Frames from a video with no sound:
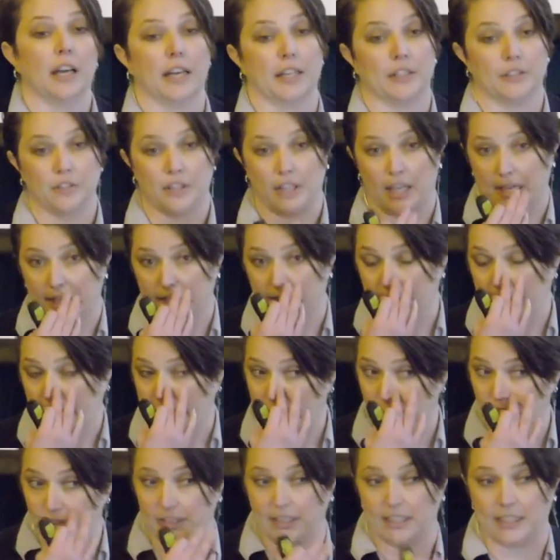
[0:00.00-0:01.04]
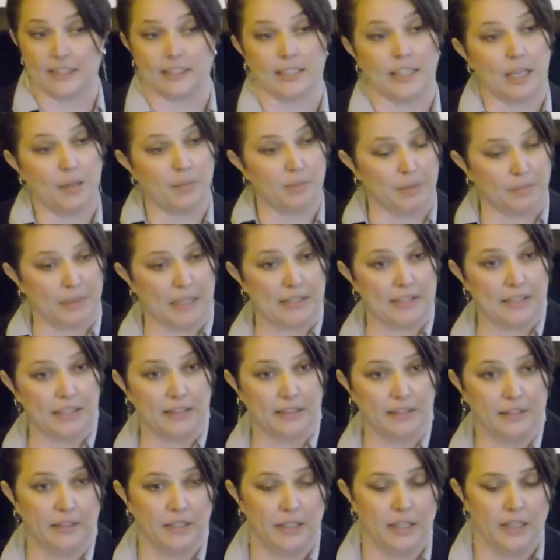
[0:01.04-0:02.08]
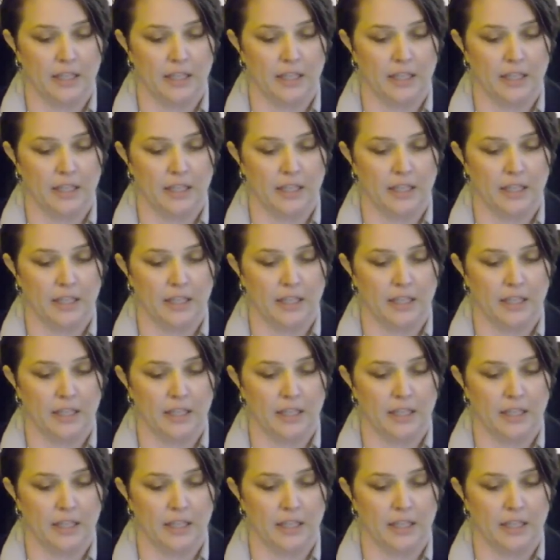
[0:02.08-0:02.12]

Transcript: so that it actually gets implemented.